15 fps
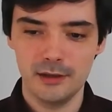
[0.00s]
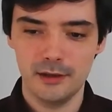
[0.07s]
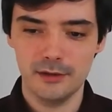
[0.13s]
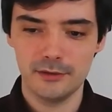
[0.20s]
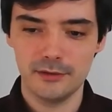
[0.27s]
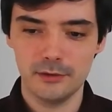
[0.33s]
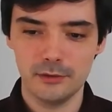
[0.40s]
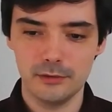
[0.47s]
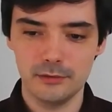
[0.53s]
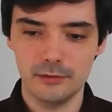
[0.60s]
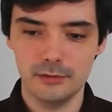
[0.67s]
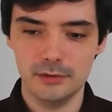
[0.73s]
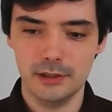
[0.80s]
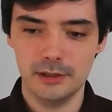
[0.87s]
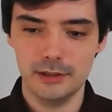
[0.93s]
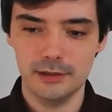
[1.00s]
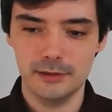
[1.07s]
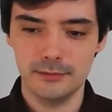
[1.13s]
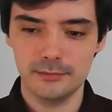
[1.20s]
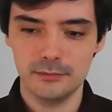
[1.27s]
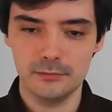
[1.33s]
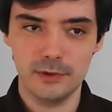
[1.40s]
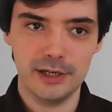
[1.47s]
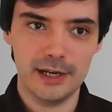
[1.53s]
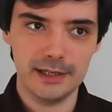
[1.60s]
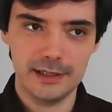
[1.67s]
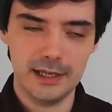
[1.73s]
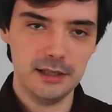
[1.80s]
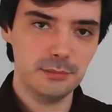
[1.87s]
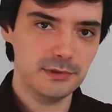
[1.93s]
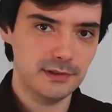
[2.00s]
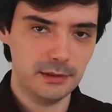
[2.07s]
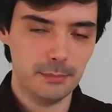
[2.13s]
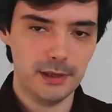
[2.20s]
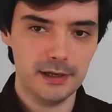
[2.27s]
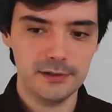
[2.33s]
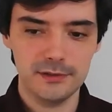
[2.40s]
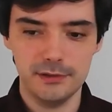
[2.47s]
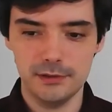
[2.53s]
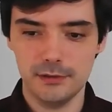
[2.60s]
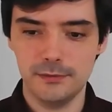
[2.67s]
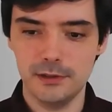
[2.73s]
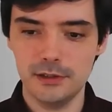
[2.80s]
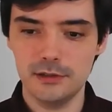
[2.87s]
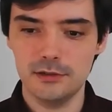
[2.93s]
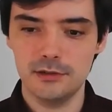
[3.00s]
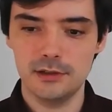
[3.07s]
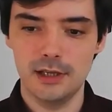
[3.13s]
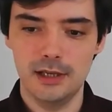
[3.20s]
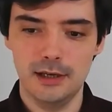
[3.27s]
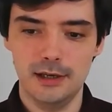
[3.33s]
And so when I came is in the past and is finished,